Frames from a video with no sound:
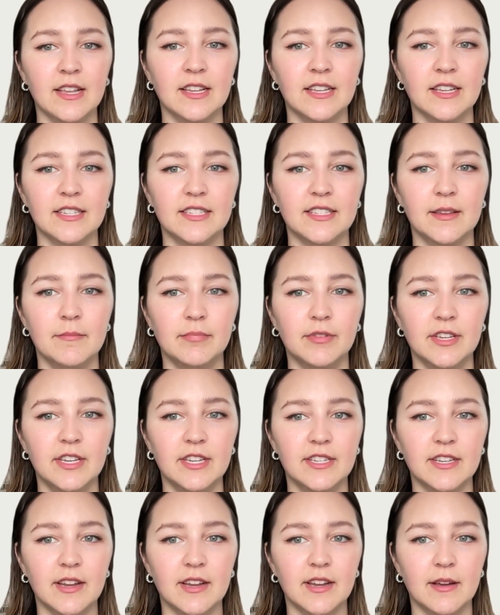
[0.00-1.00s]
Simply
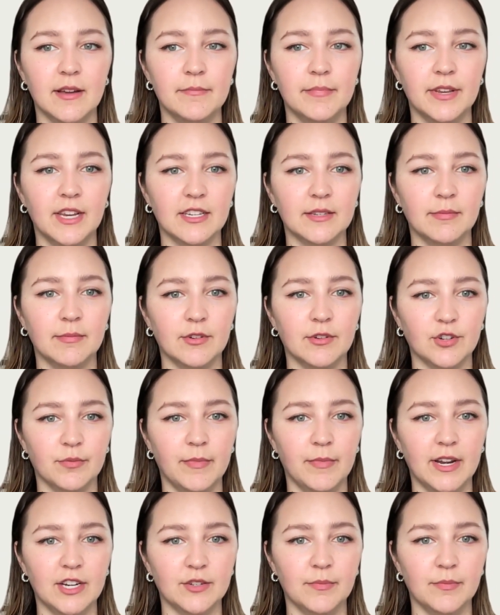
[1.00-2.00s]
dumping exposure
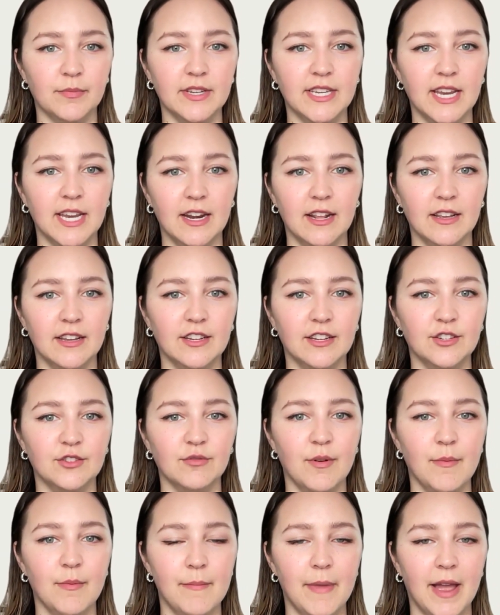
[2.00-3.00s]
management data into
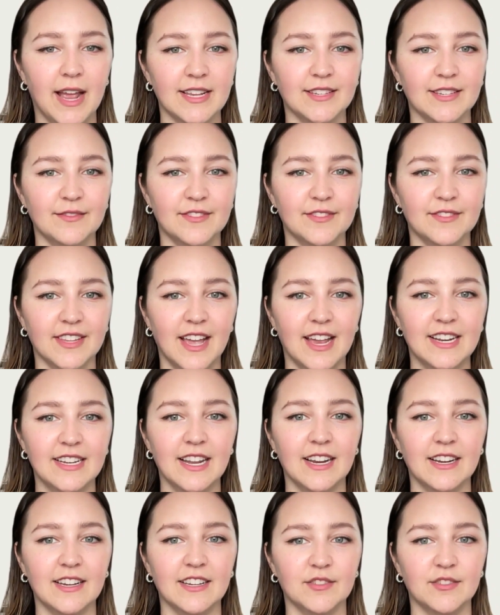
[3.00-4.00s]
a massive slide
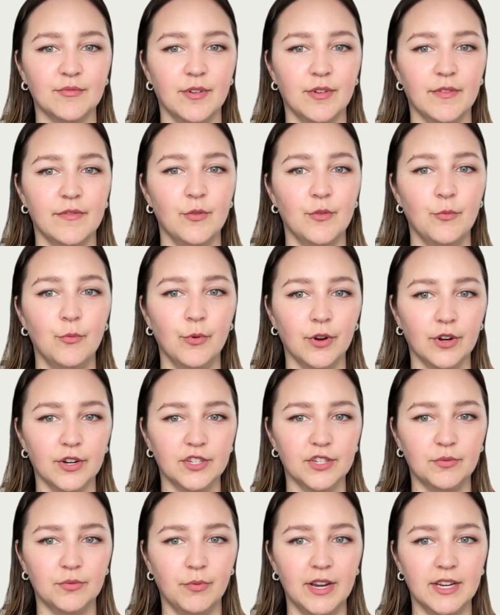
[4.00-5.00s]
deck is one of the
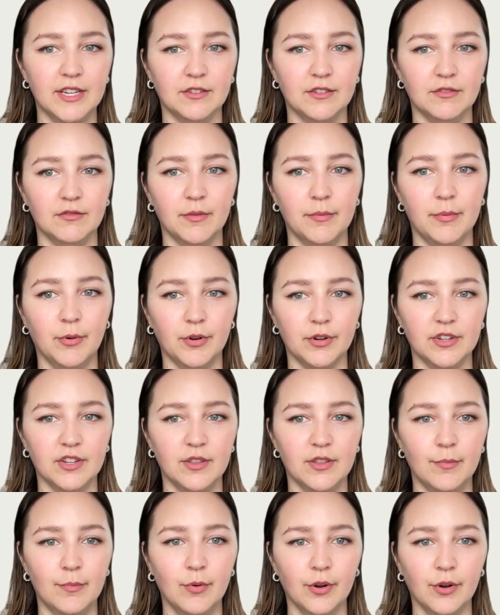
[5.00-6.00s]
worst ways to report to the
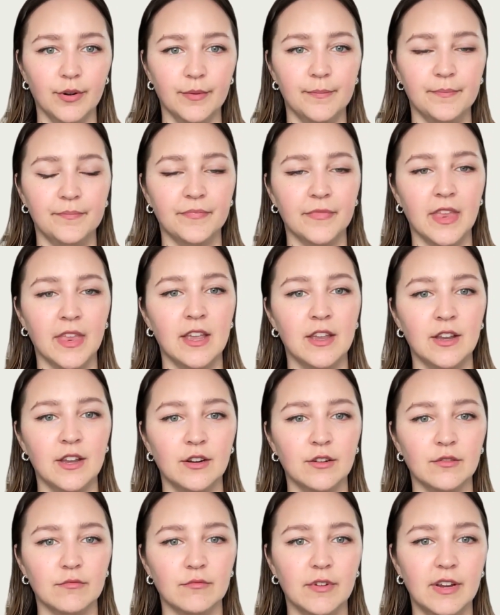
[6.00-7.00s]
board.
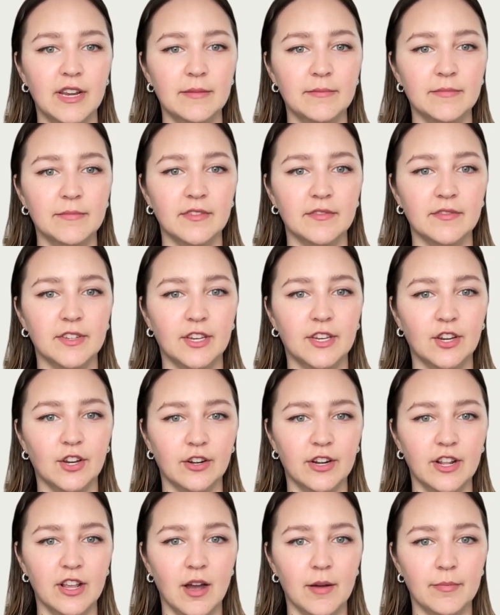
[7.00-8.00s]
Reams of
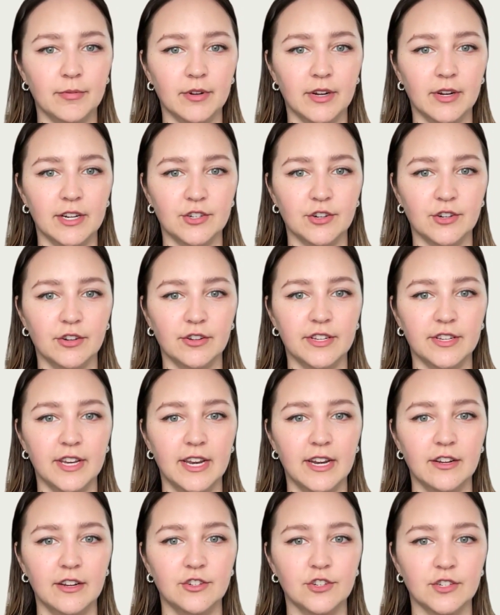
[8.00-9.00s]
security operational
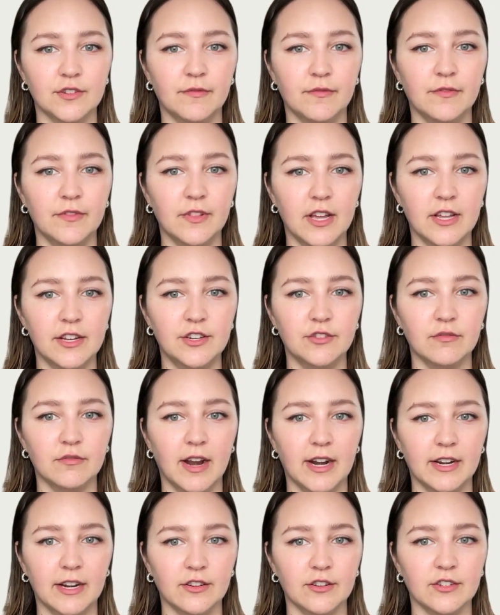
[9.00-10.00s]
data just flood
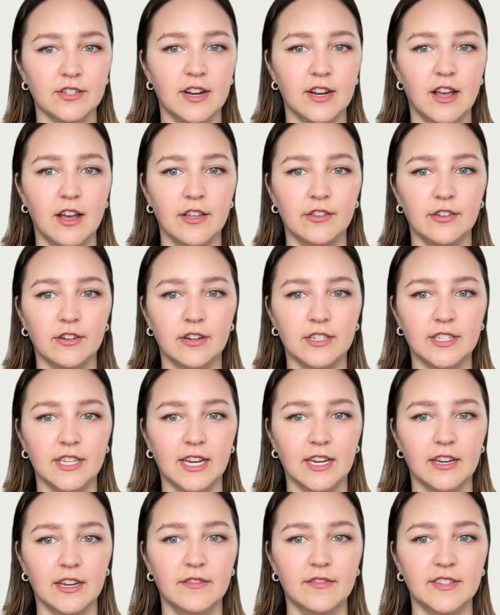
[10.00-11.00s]
directors and other
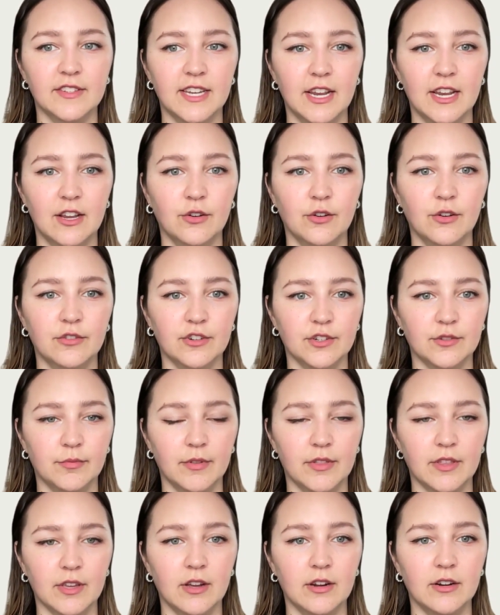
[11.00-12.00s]
executive stakeholders
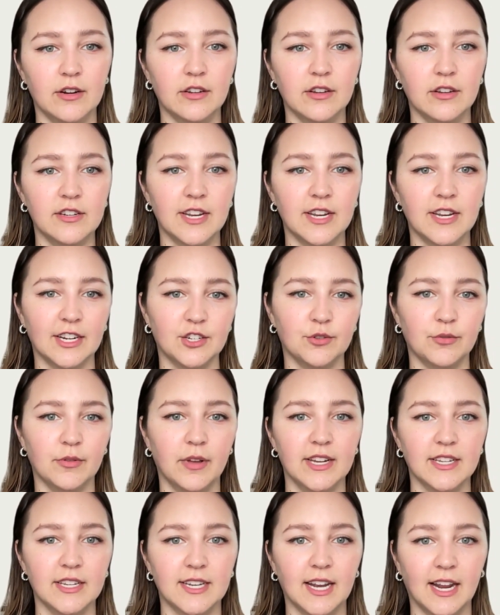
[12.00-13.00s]
with
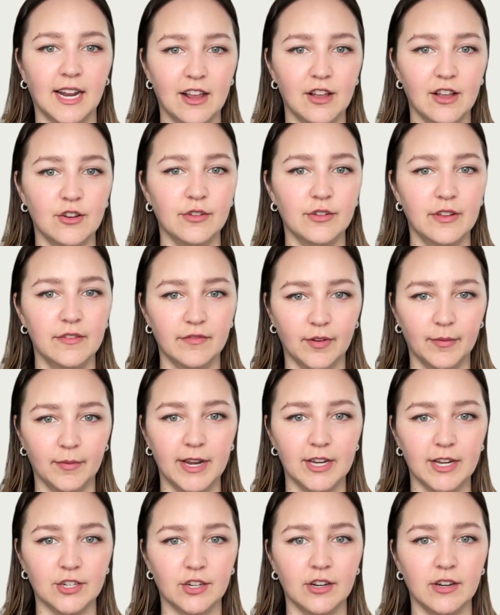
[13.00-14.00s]
uncontextualized technical
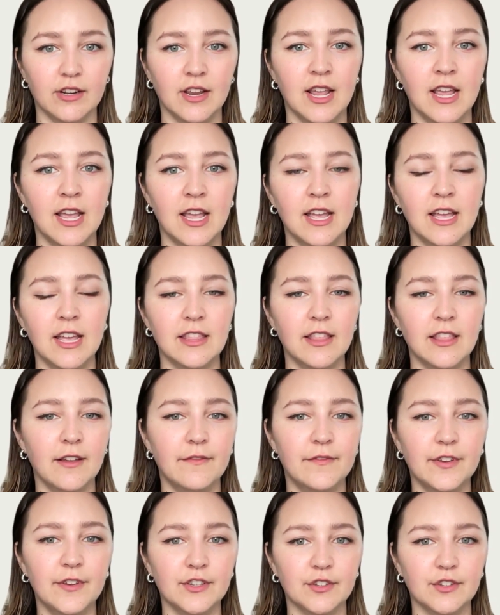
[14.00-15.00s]
information that
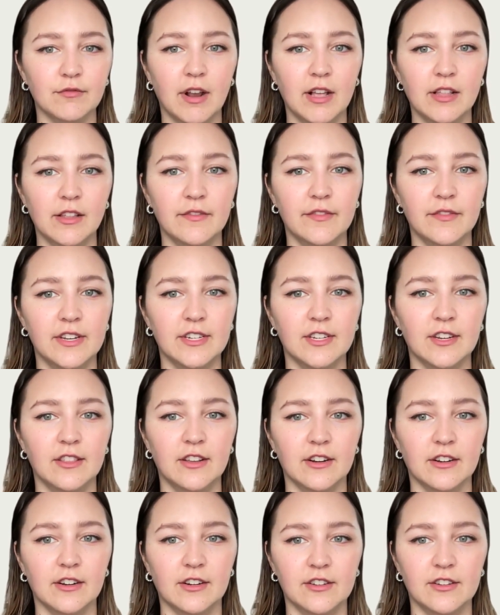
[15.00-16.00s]
feels irrelevant to
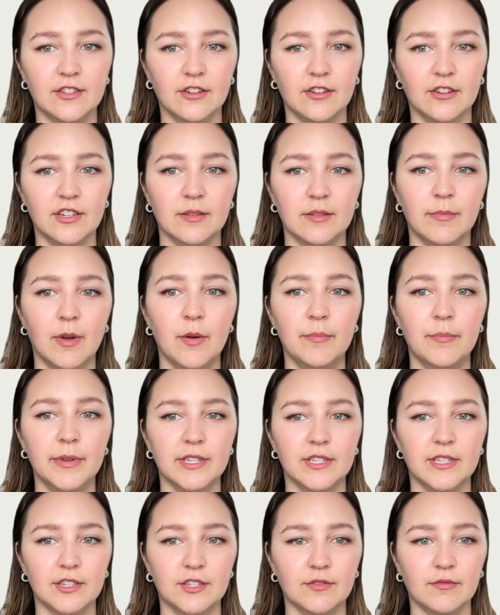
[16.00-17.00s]
their concerns about
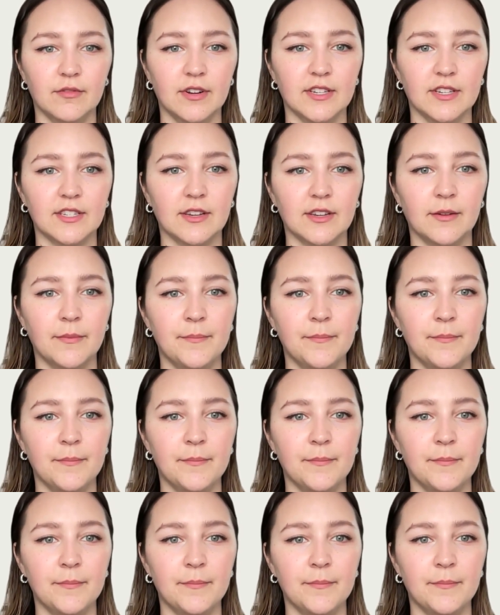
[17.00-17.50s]
business risk.